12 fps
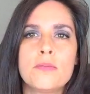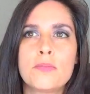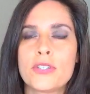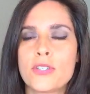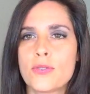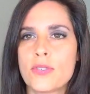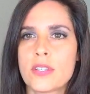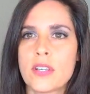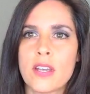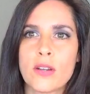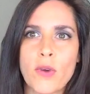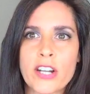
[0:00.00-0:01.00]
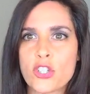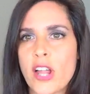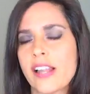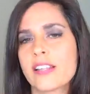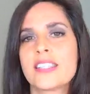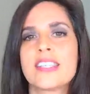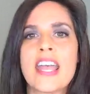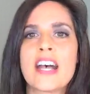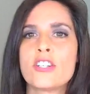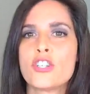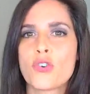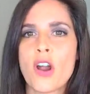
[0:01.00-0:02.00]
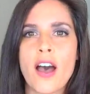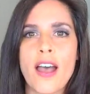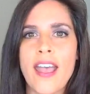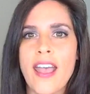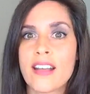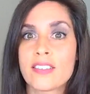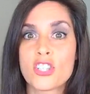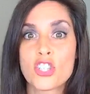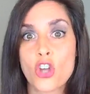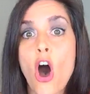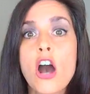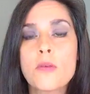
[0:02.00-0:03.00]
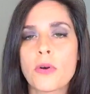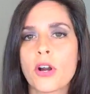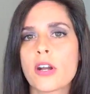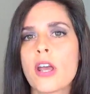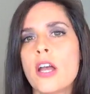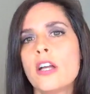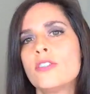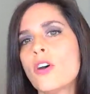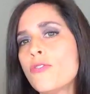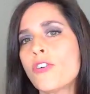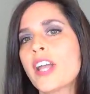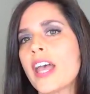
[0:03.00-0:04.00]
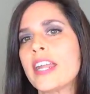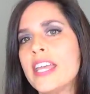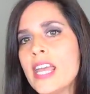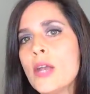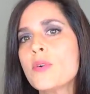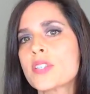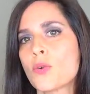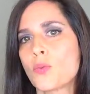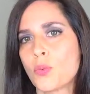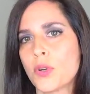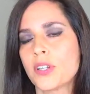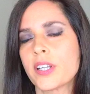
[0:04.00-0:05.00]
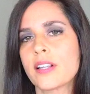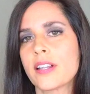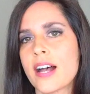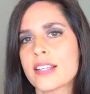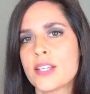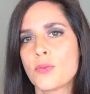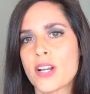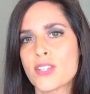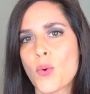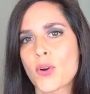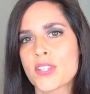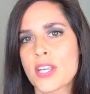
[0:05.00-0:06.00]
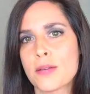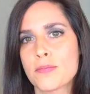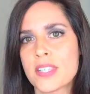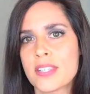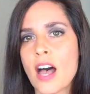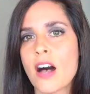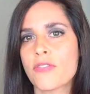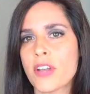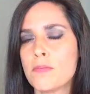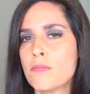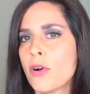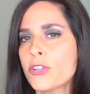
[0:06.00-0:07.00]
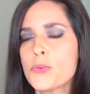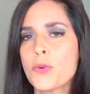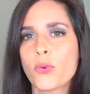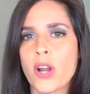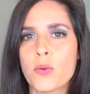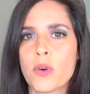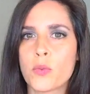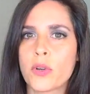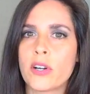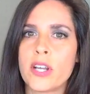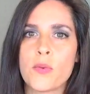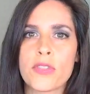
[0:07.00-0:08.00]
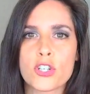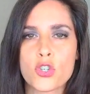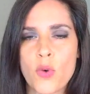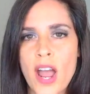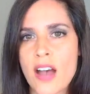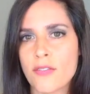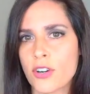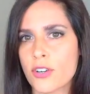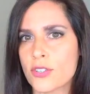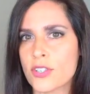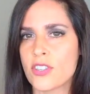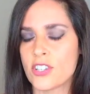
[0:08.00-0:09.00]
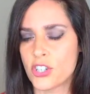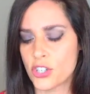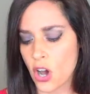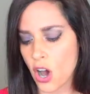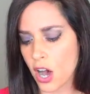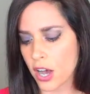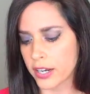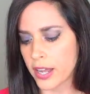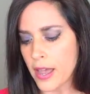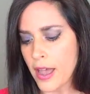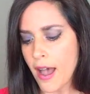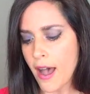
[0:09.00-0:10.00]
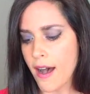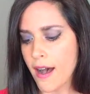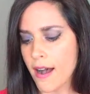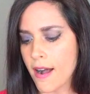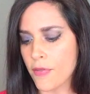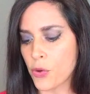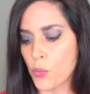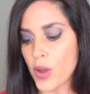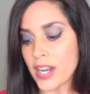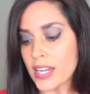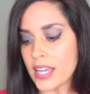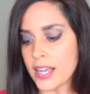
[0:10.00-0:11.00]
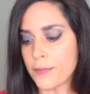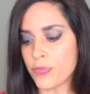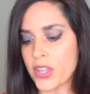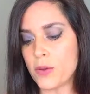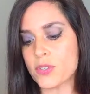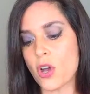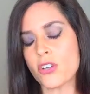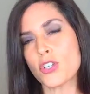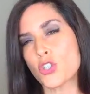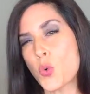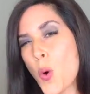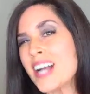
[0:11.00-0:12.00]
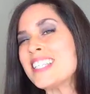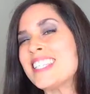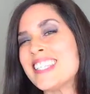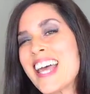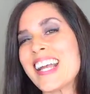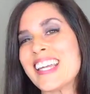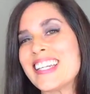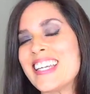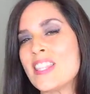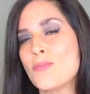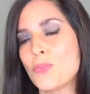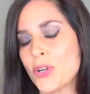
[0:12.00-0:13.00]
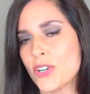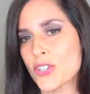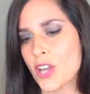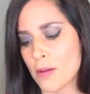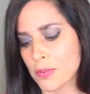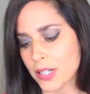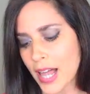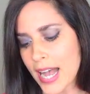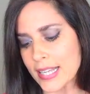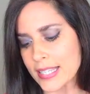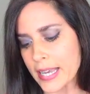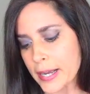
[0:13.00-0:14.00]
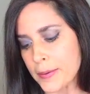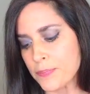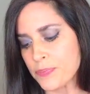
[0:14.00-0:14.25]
producing Rachel Alexandra and Songbird, don't forget he was a really classy racehorse himself. A multiple grade 1 winner. He won the Travers, the Dawn, the Whitney. He was also twice second in the Breeders' Cup Classic.